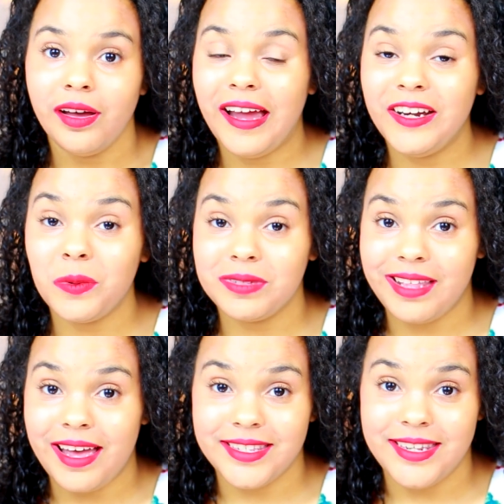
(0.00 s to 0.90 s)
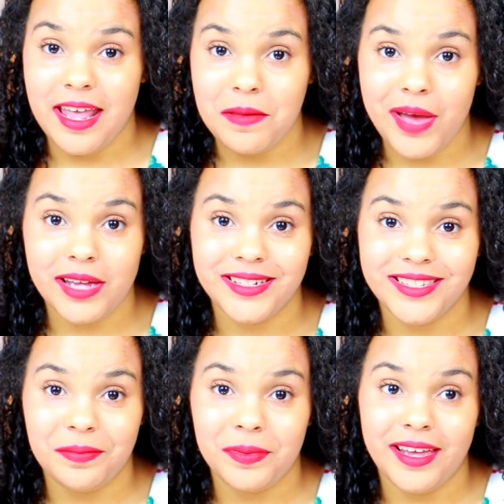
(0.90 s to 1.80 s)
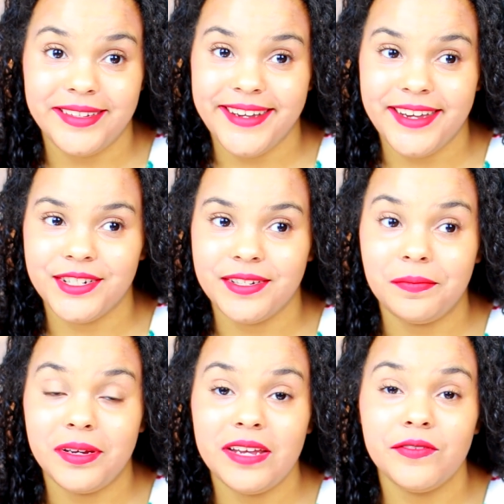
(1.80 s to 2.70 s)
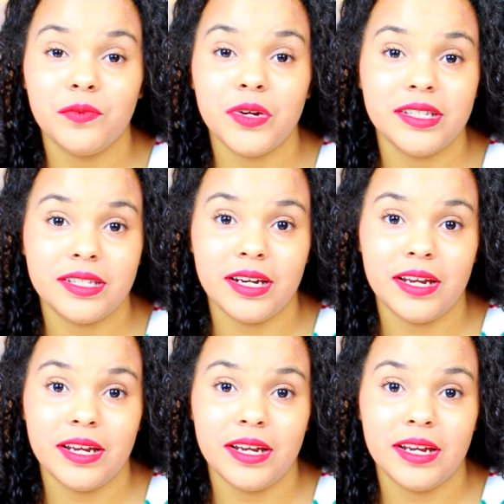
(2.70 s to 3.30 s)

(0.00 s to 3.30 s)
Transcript: I know his last name matches the plantation, but even recent